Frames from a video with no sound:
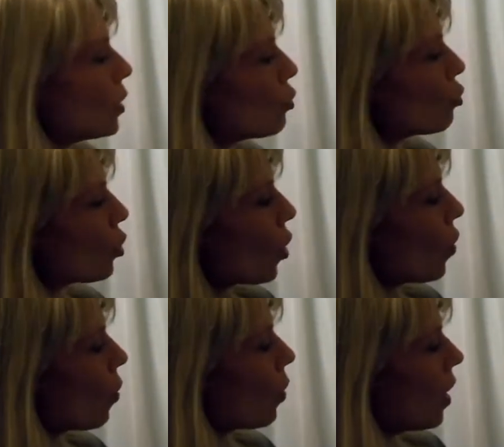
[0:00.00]

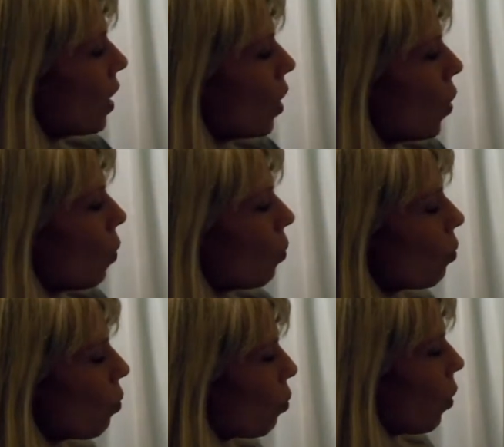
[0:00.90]
So
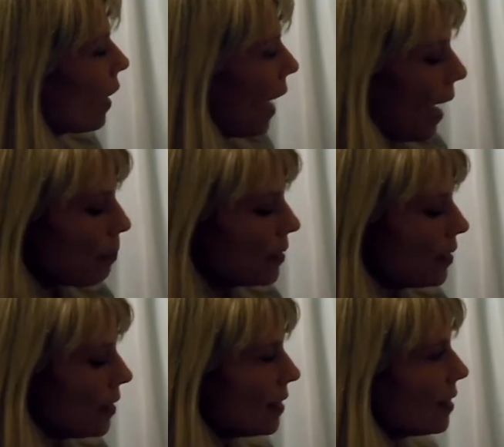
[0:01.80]
what
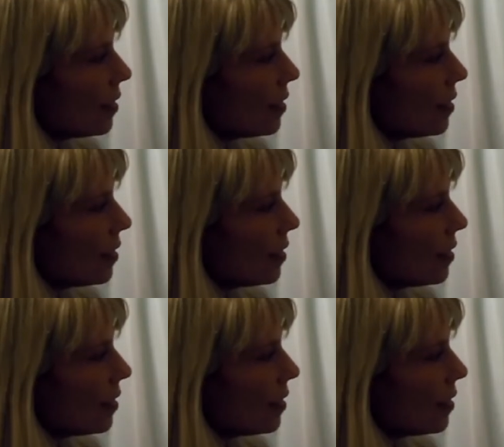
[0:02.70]
happens is